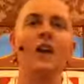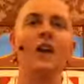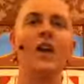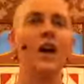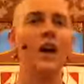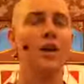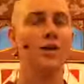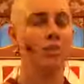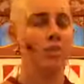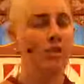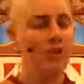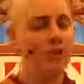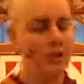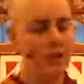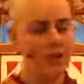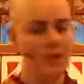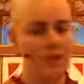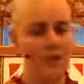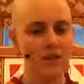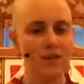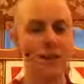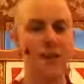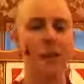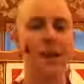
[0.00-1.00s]
and really
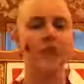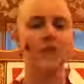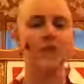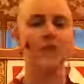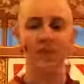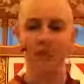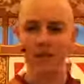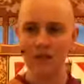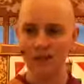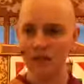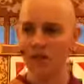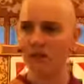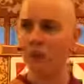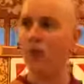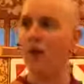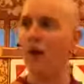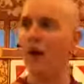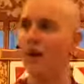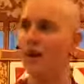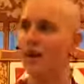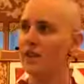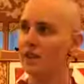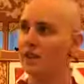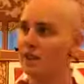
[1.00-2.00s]
dive into why
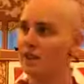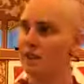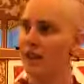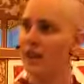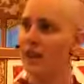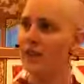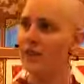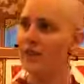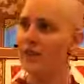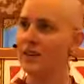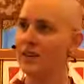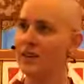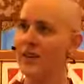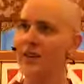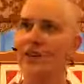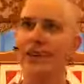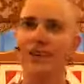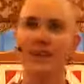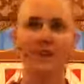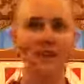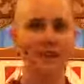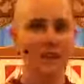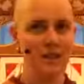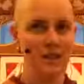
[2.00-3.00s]
is that.
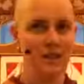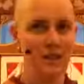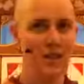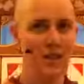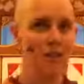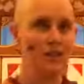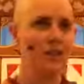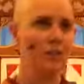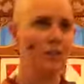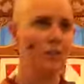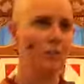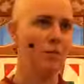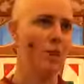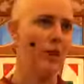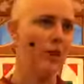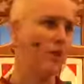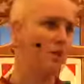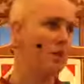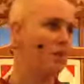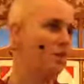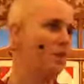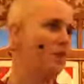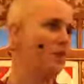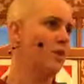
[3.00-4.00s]
Is it
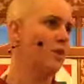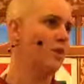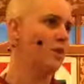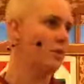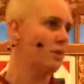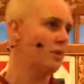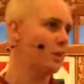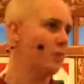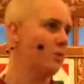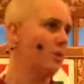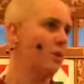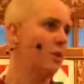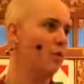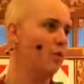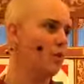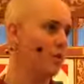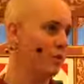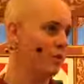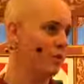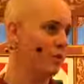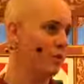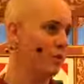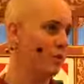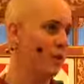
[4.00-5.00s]
logic-based or is it
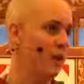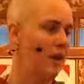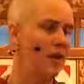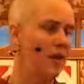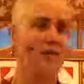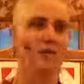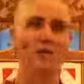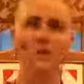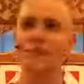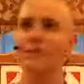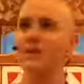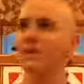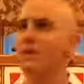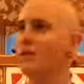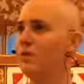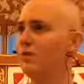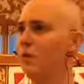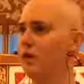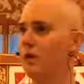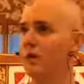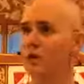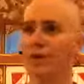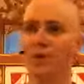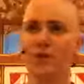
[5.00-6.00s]
emotionally based? Is it
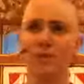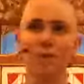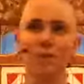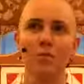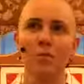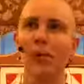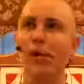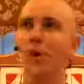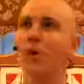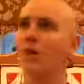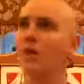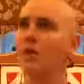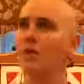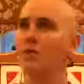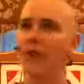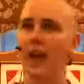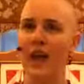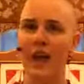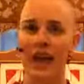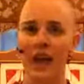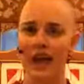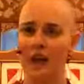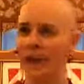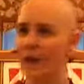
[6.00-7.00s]
from some old
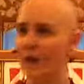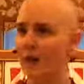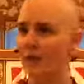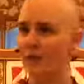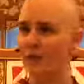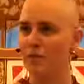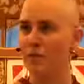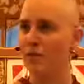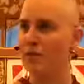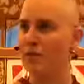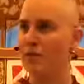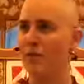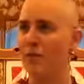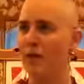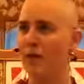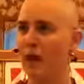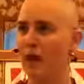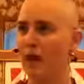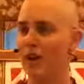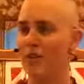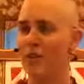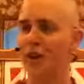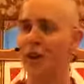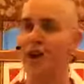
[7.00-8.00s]
hang-up from your
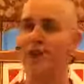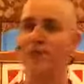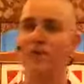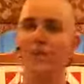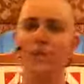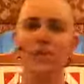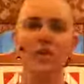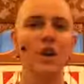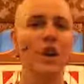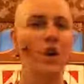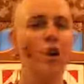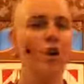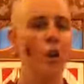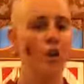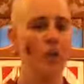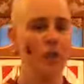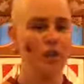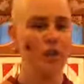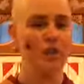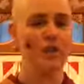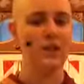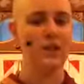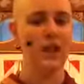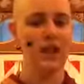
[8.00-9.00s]
background, or
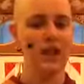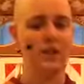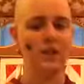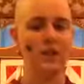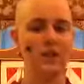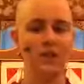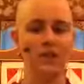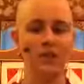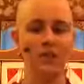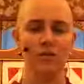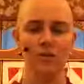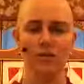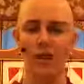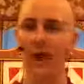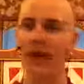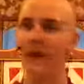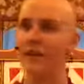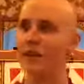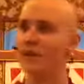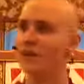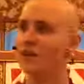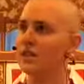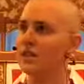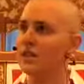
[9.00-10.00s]
is it actually a
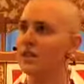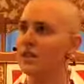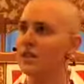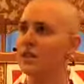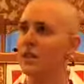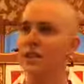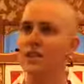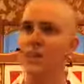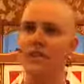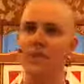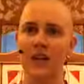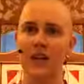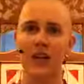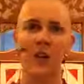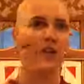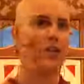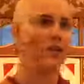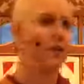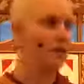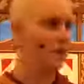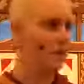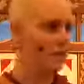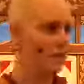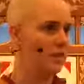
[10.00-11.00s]
valid doubt that
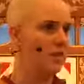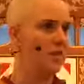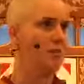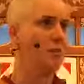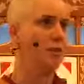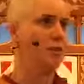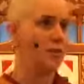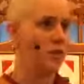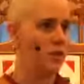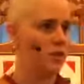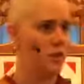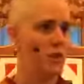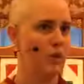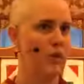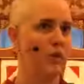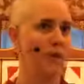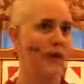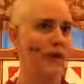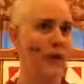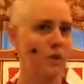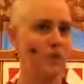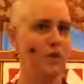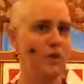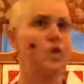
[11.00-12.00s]
needs to be sorted
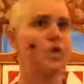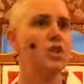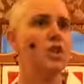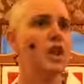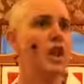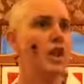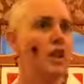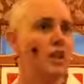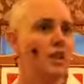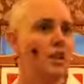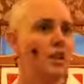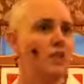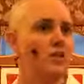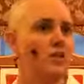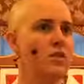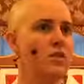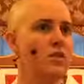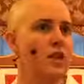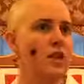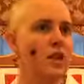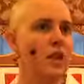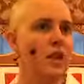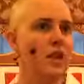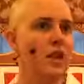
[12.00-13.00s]
out and challenged?
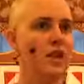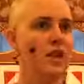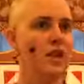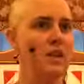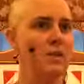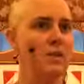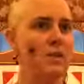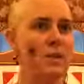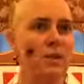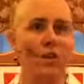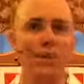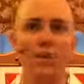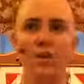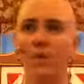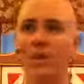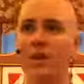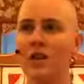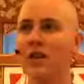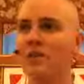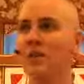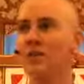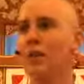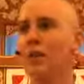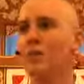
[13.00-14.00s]
Because we know that
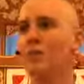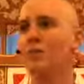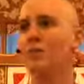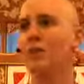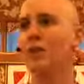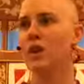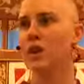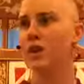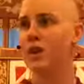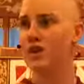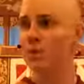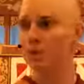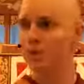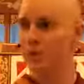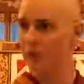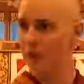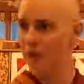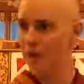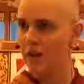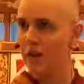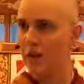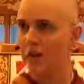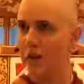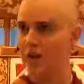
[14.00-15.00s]
even the Buddha
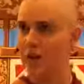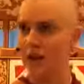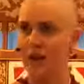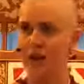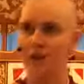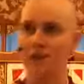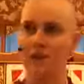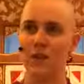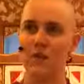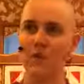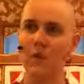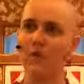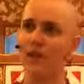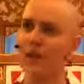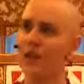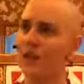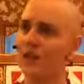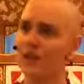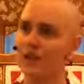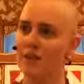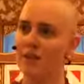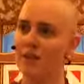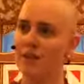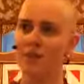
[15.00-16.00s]
himself said, don't take
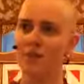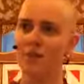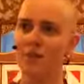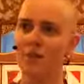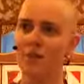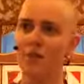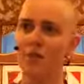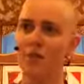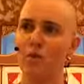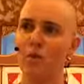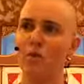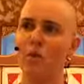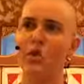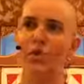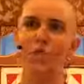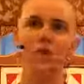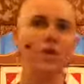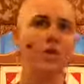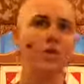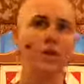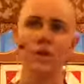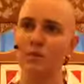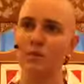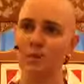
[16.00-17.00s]
things on board
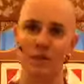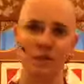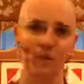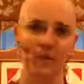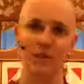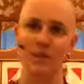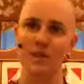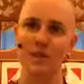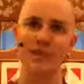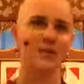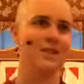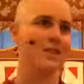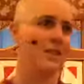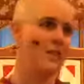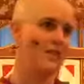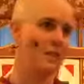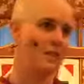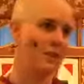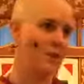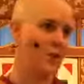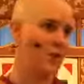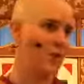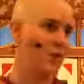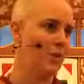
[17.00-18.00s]
just because I said
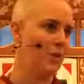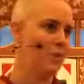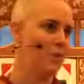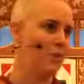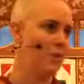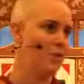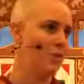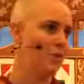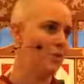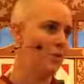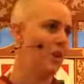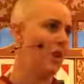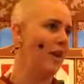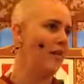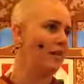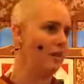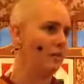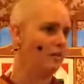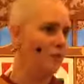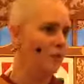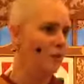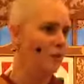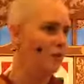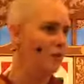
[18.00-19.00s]
so. We have to
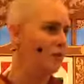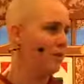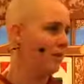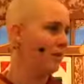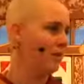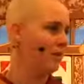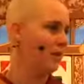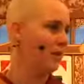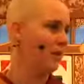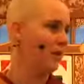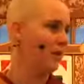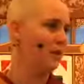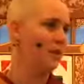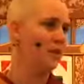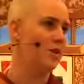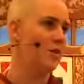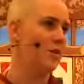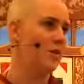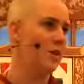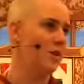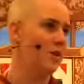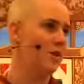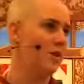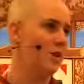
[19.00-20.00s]
prove these things to
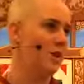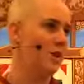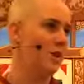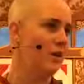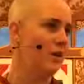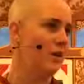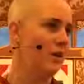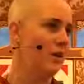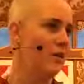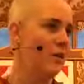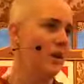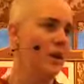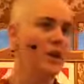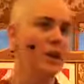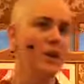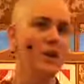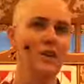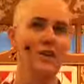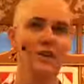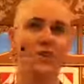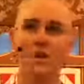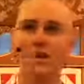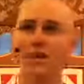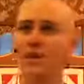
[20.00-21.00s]
ourselves.
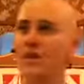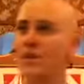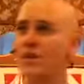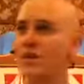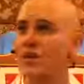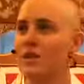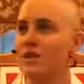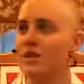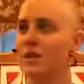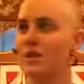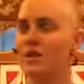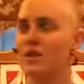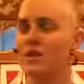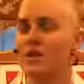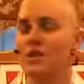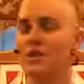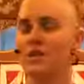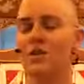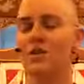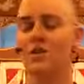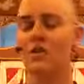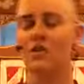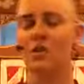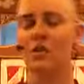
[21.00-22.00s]
So this is such
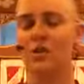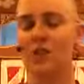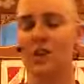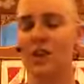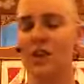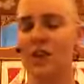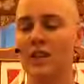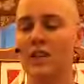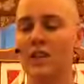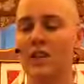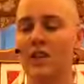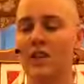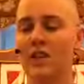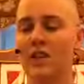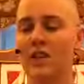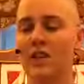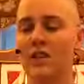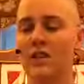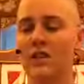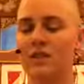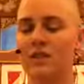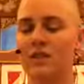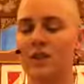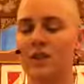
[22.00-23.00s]
a good chance for
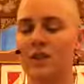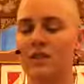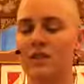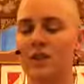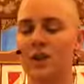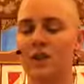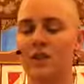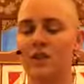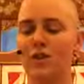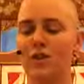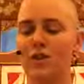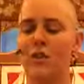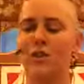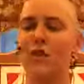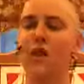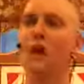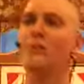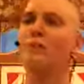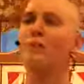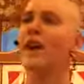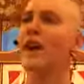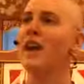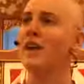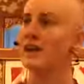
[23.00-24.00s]
us to make sure we're not
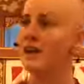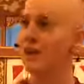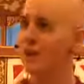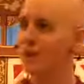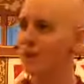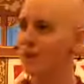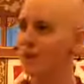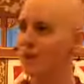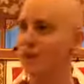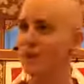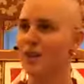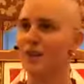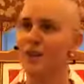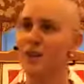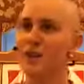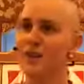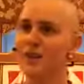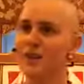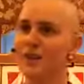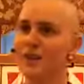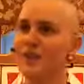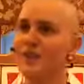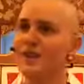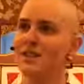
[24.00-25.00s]
paying lip
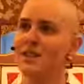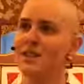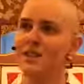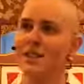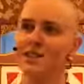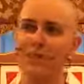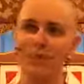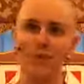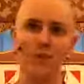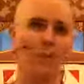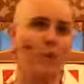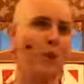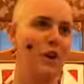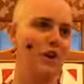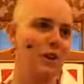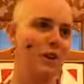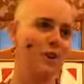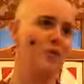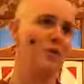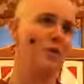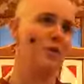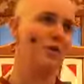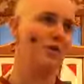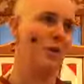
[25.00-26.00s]
service to those parts
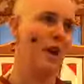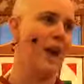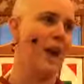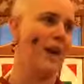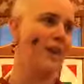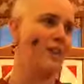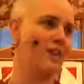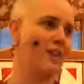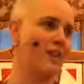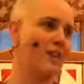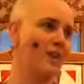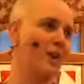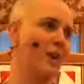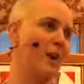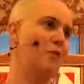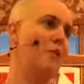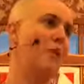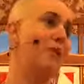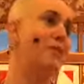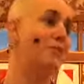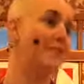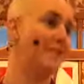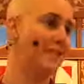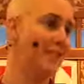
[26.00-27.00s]
of the path that come
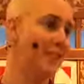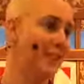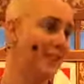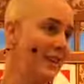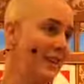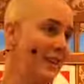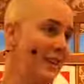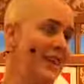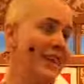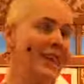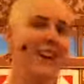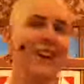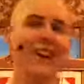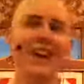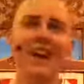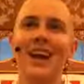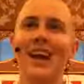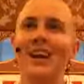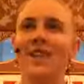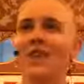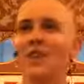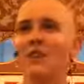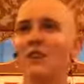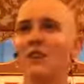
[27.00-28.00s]
easily, and
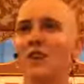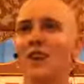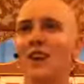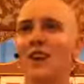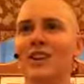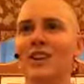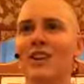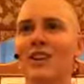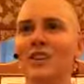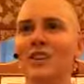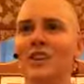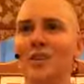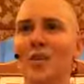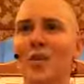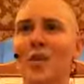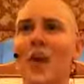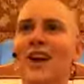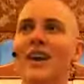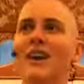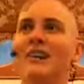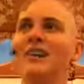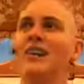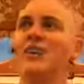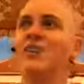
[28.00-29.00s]
that we're not just
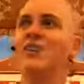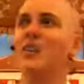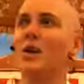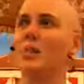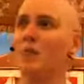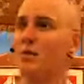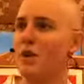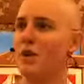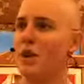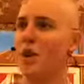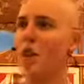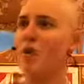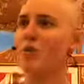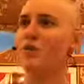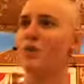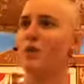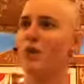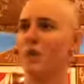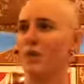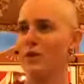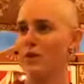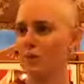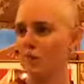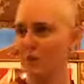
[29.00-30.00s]
quietly jumping over
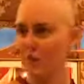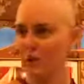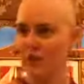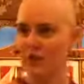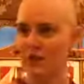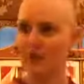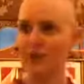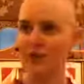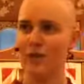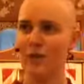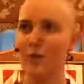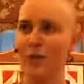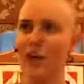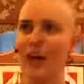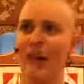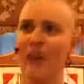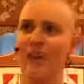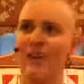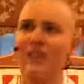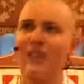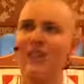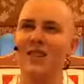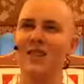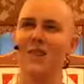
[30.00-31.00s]
those parts of the
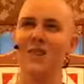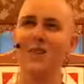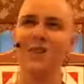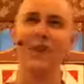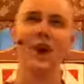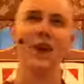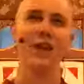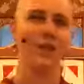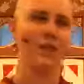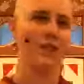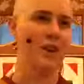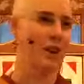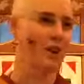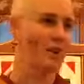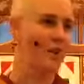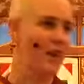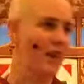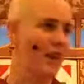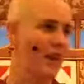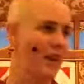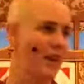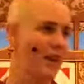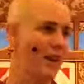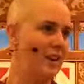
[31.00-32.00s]
path that we'd rather not look
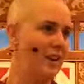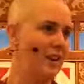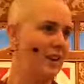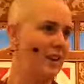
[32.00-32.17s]
at.